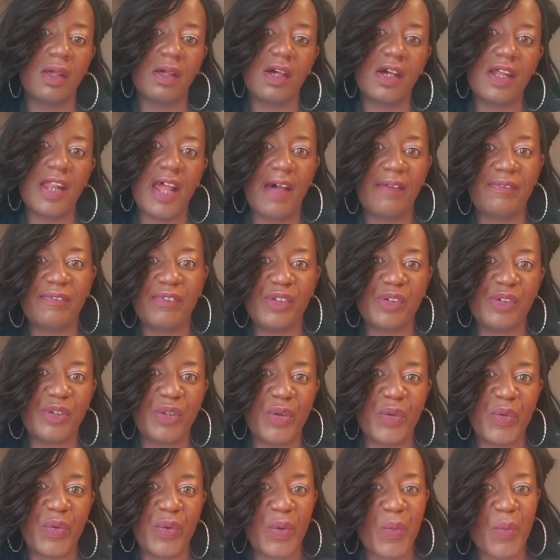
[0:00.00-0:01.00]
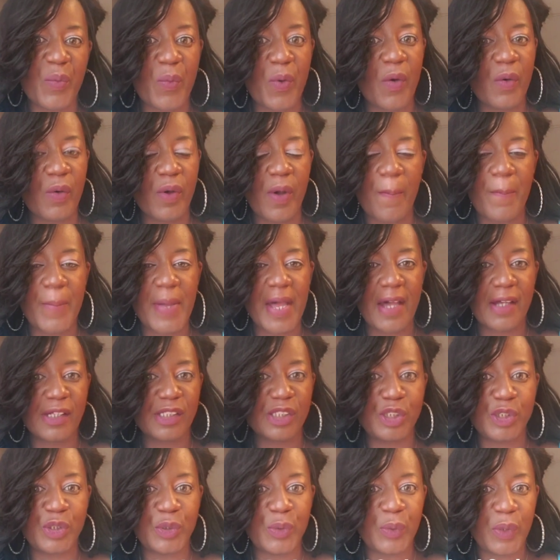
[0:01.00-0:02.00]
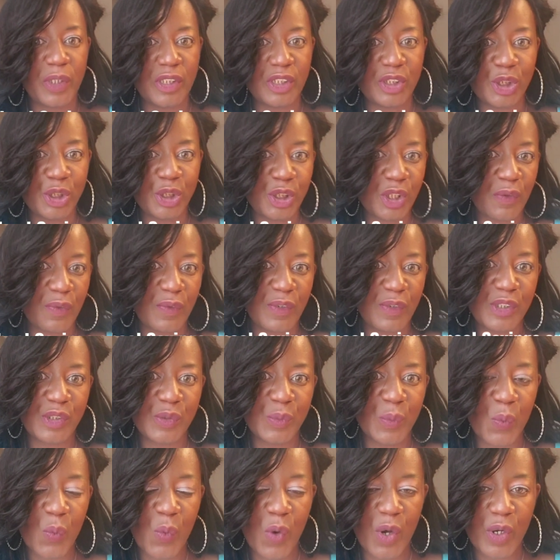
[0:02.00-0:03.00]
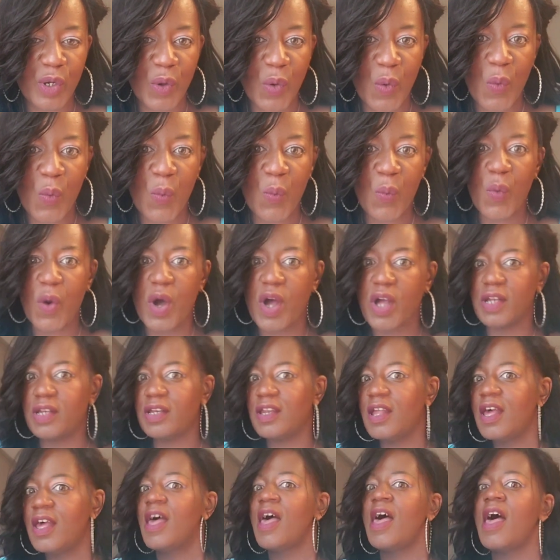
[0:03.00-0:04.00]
Good afternoon and welcome back to Insurance 101.